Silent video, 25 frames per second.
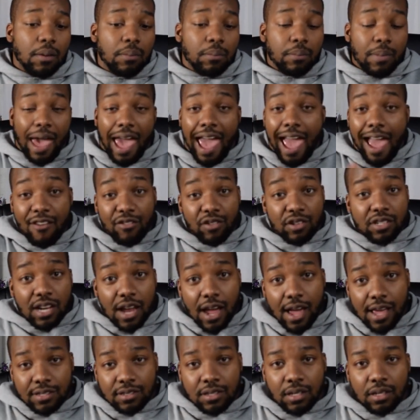
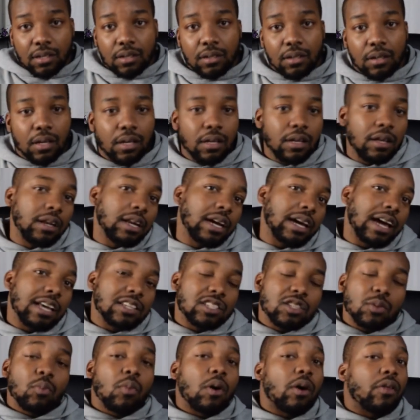advertising, and then I got
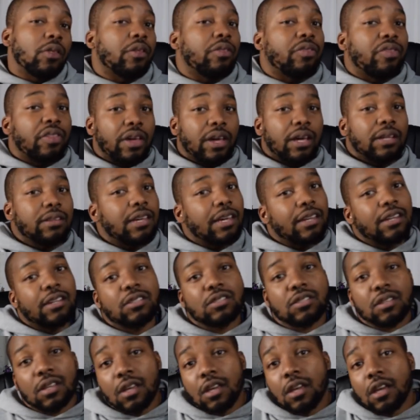some other thing that
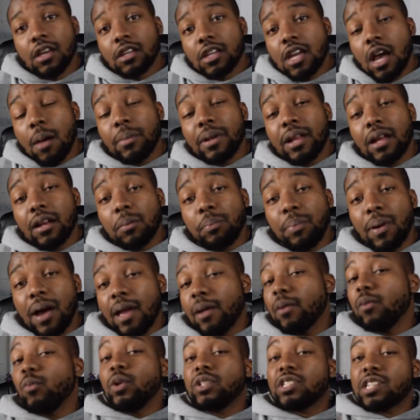is coming down the pipe,
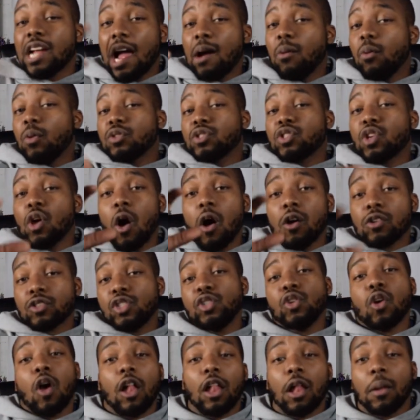which I will talk to
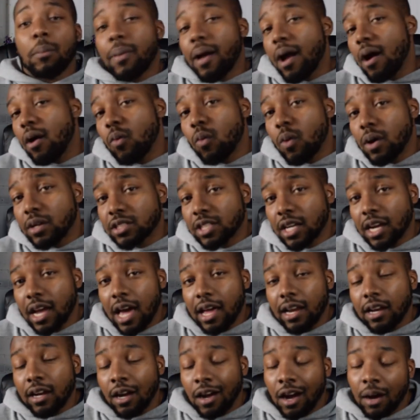you all about once I got
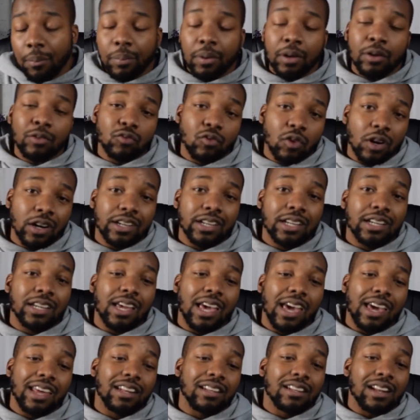it up and running
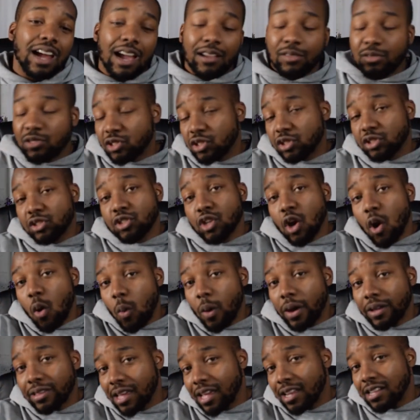and I'm
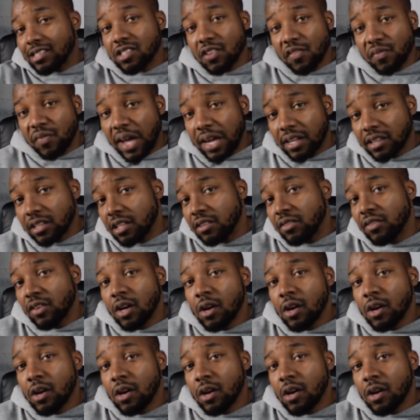showing that it's effective.